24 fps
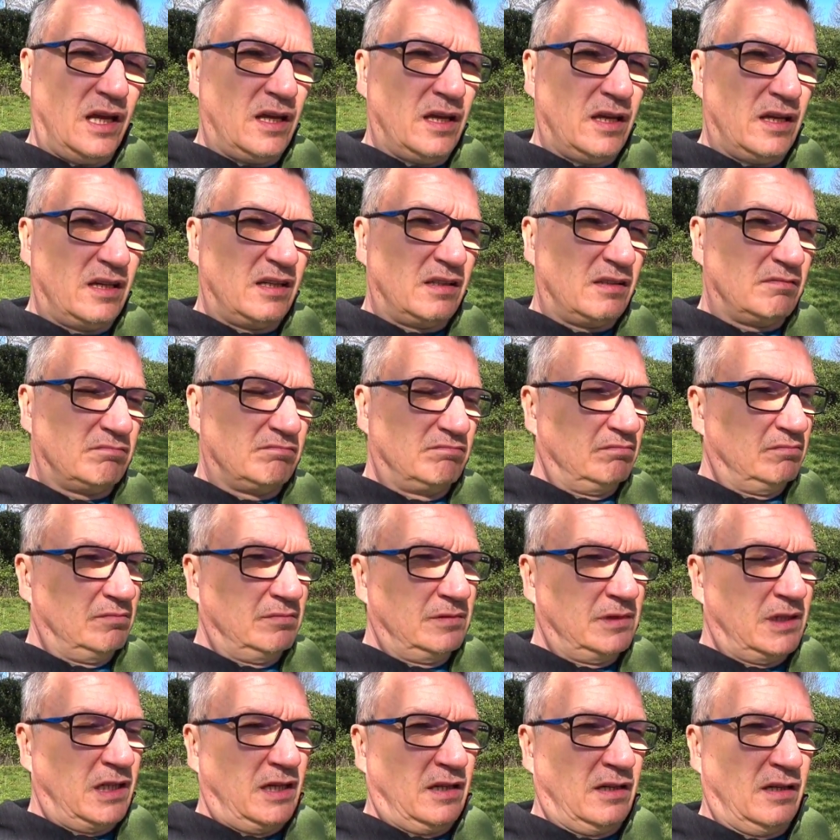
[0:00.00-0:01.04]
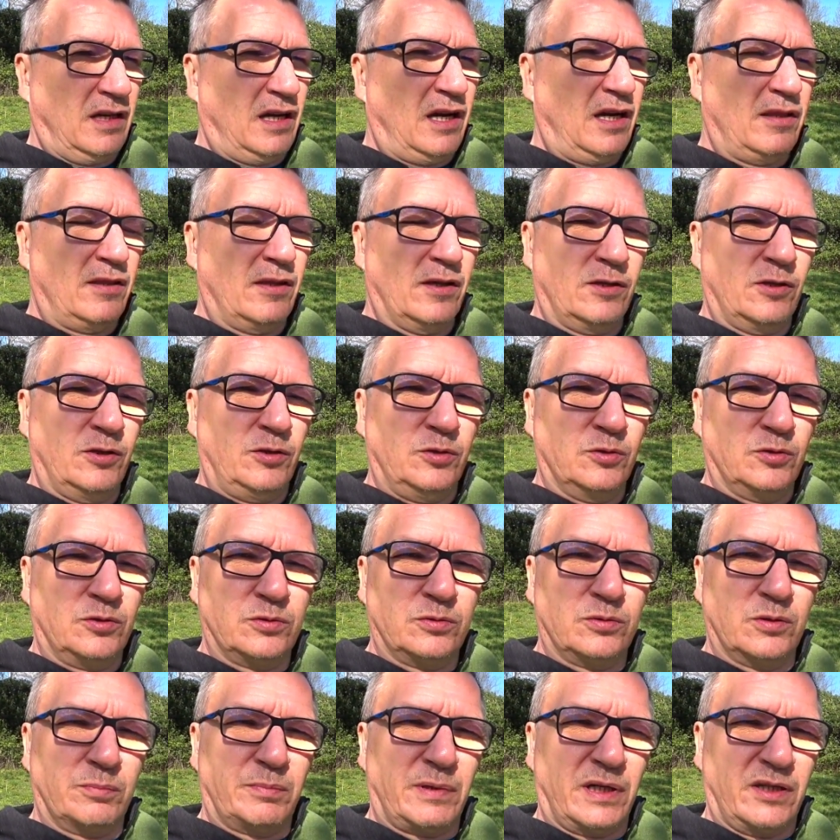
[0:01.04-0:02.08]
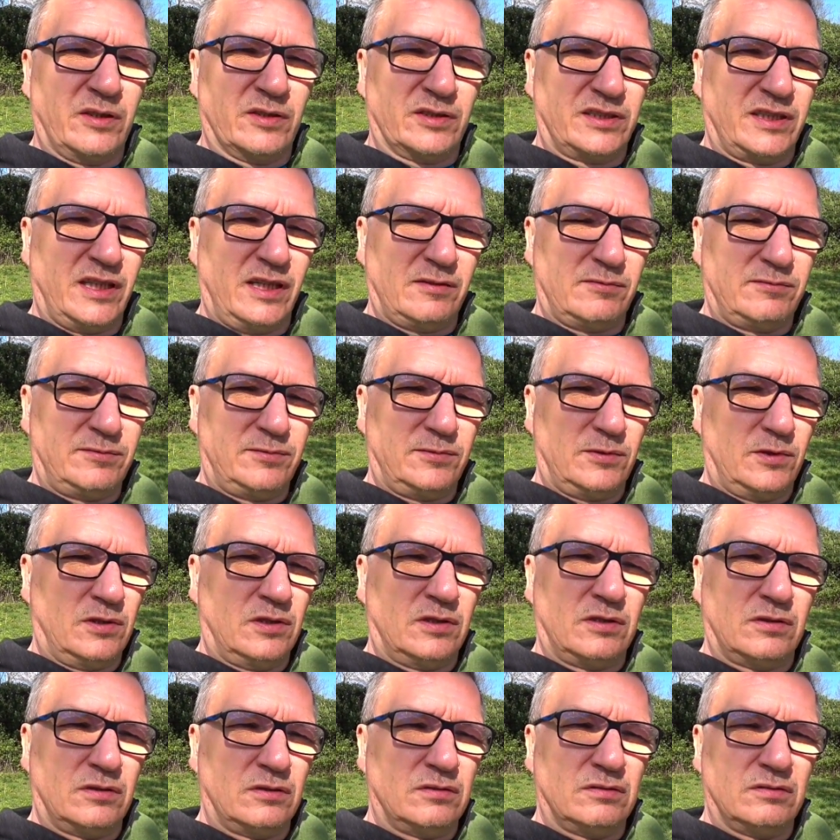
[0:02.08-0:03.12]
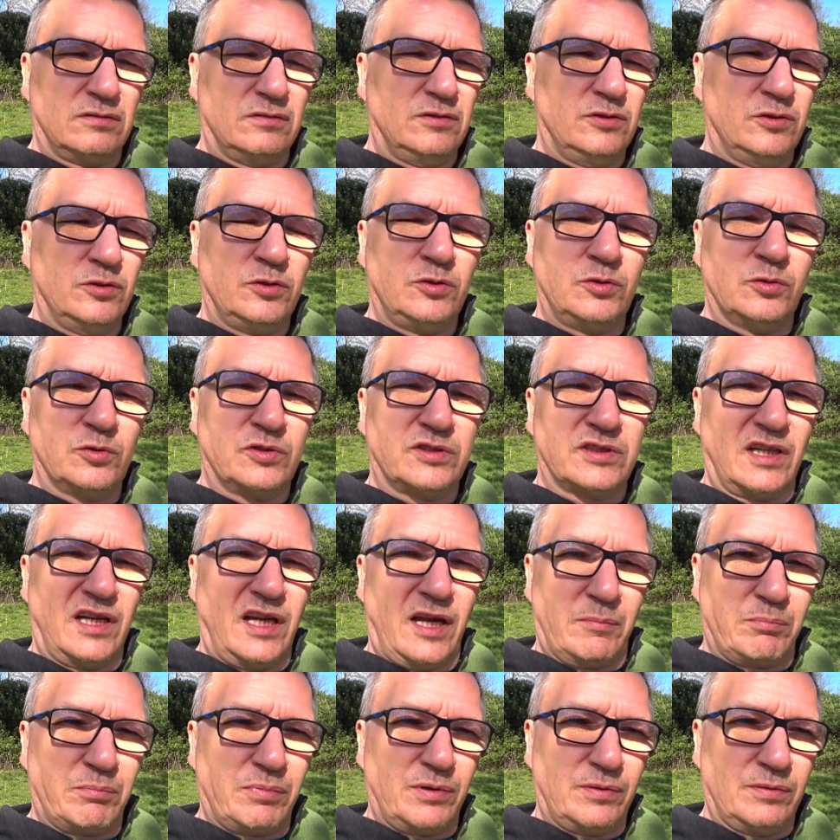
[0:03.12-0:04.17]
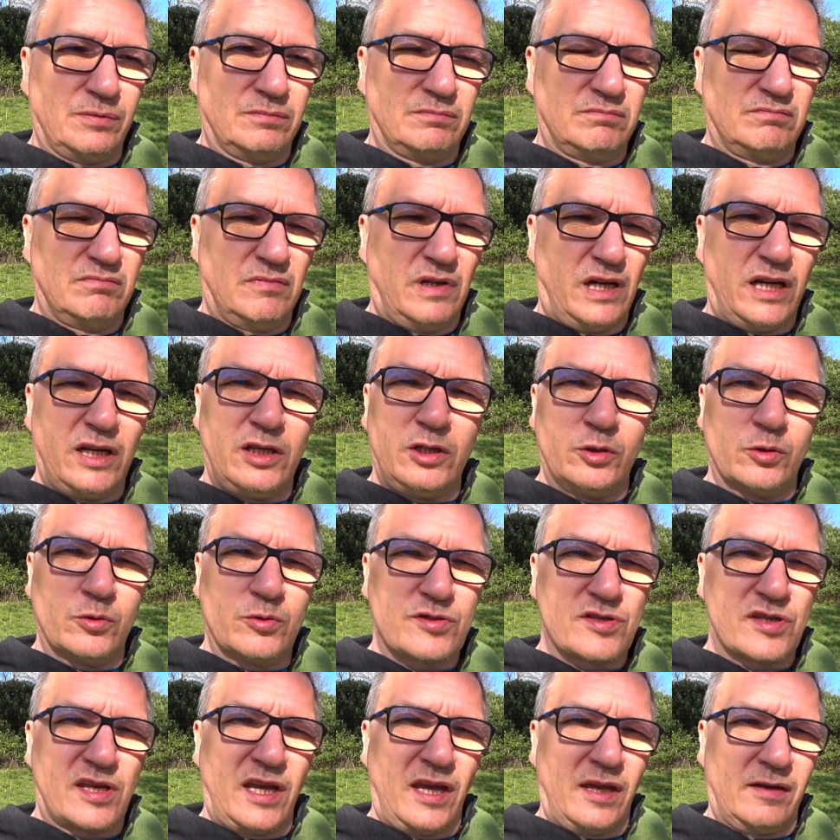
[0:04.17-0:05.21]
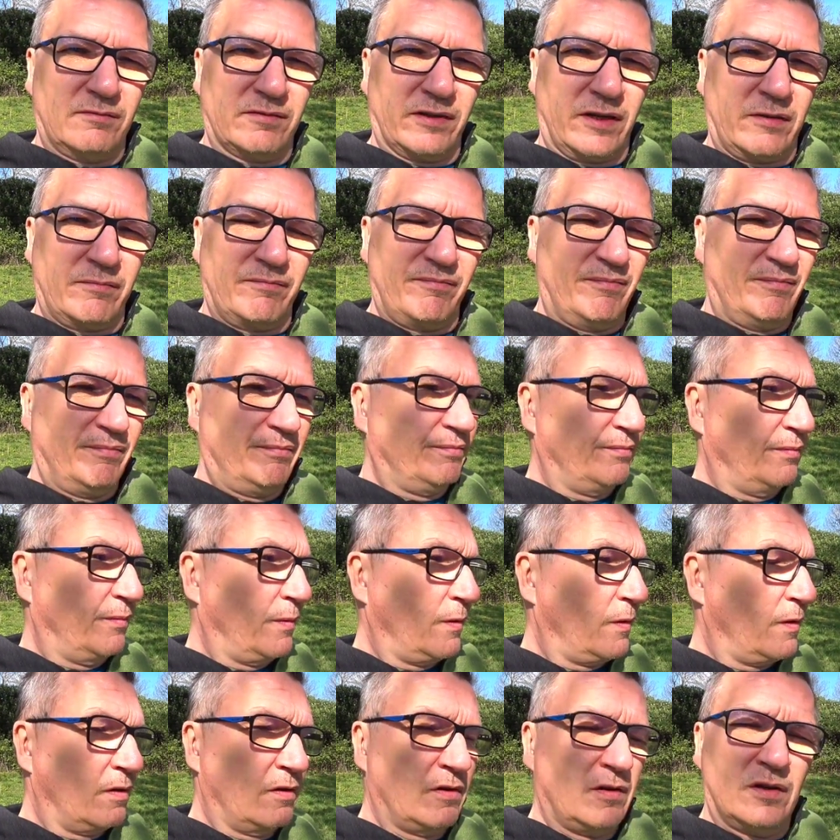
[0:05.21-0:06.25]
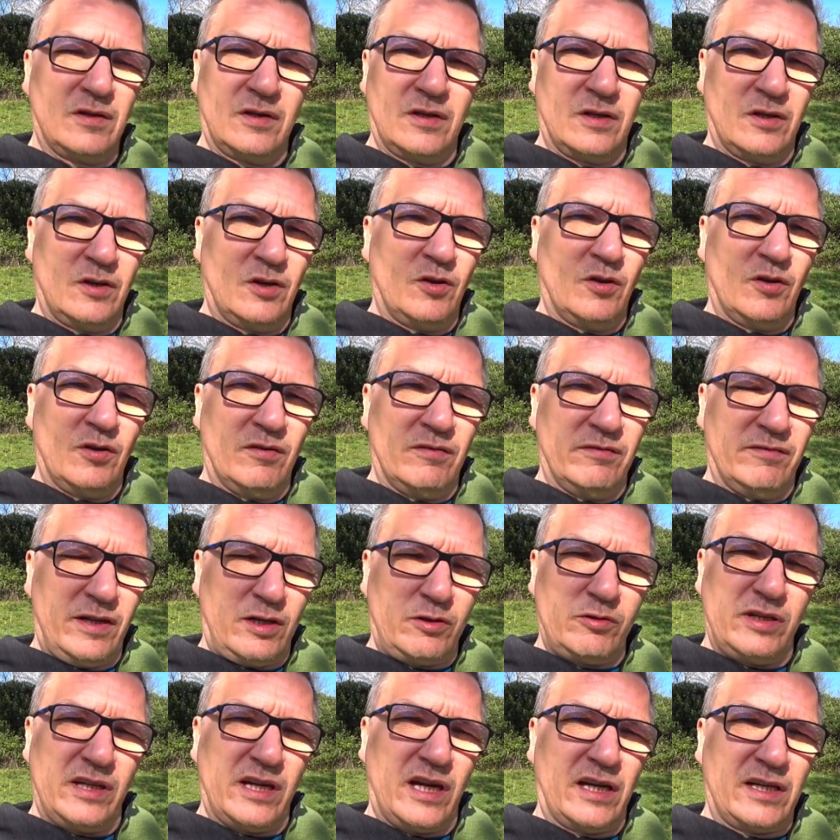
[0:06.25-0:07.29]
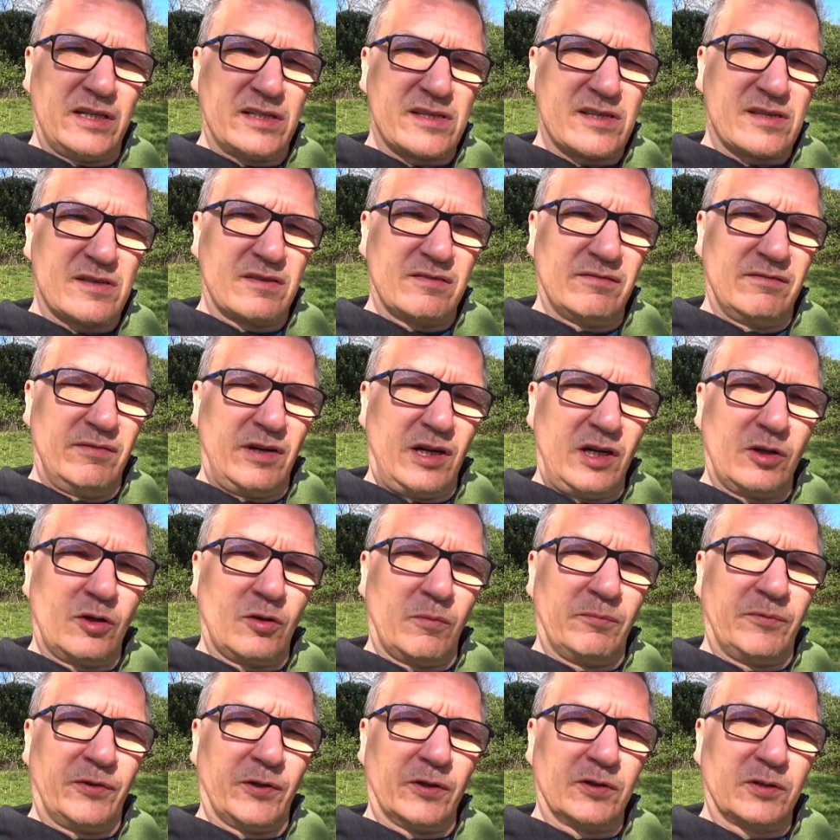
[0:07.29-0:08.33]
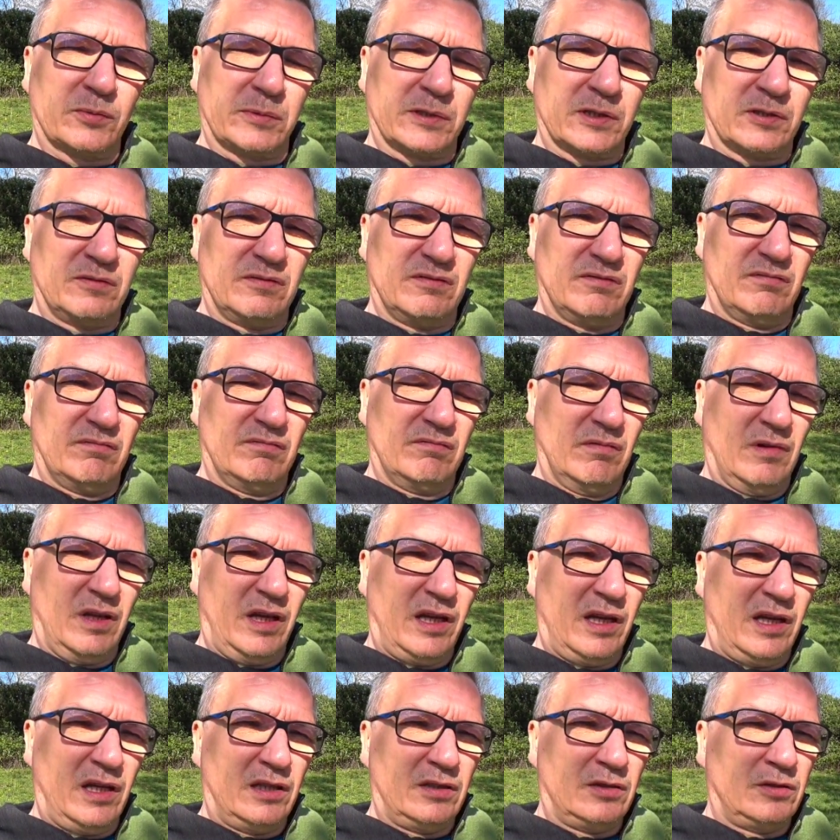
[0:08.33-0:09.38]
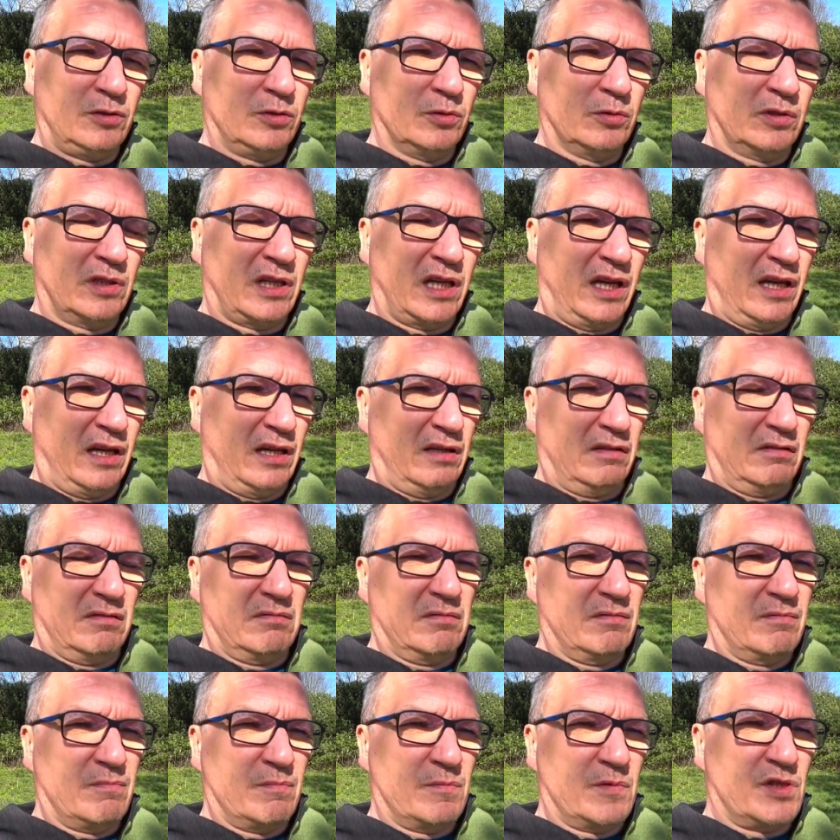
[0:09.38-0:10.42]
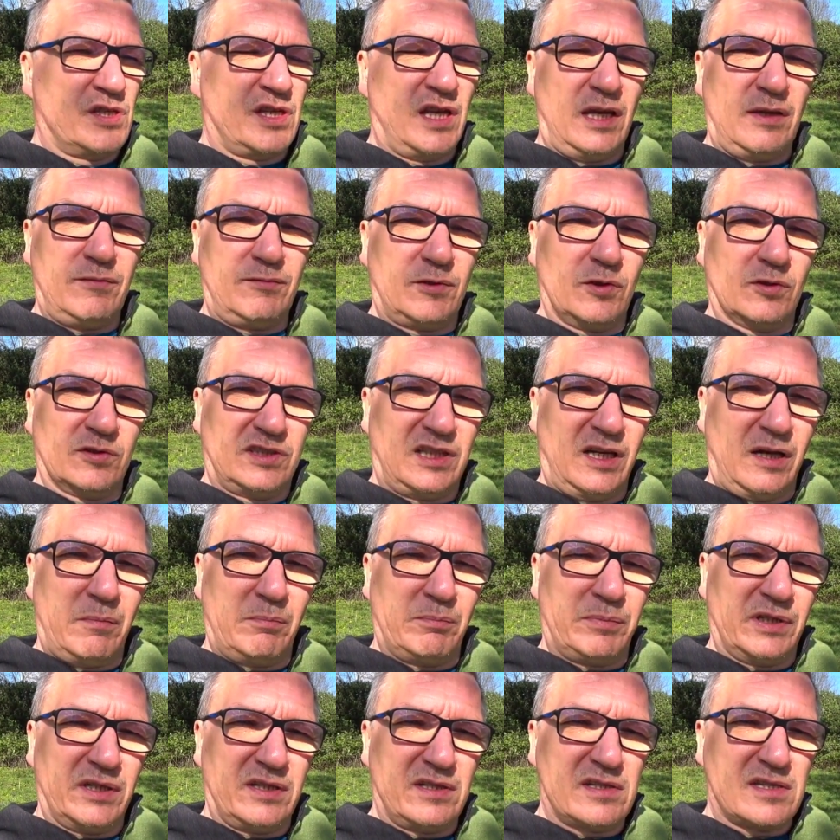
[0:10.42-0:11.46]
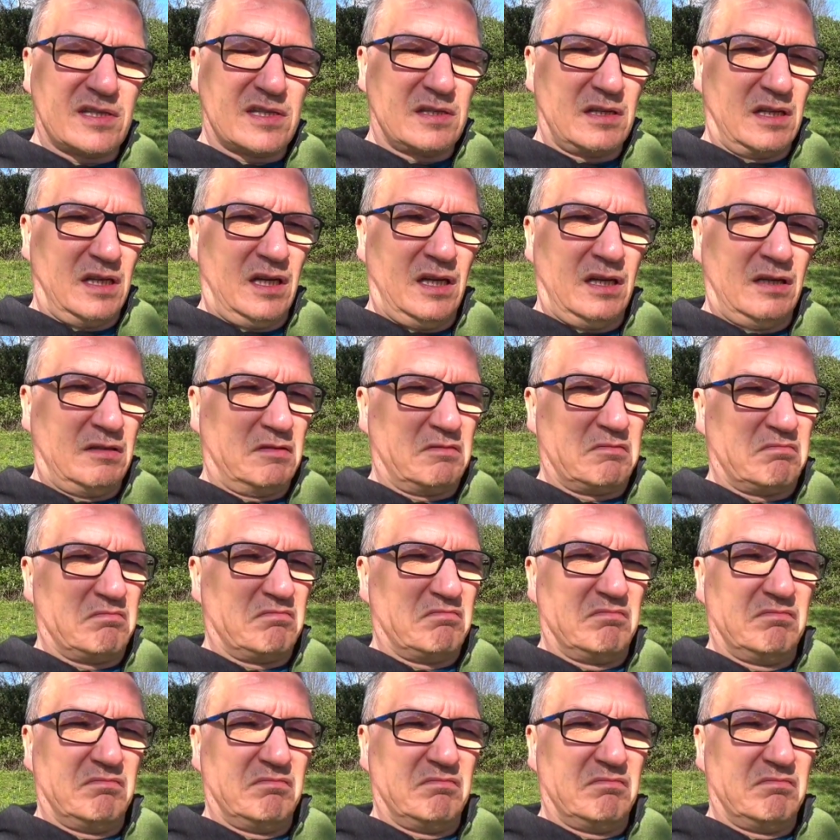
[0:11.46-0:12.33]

And yeah, either you do it by yourself or you use an app. I use Canva. Very nice, very comfortable, and you can save your templates and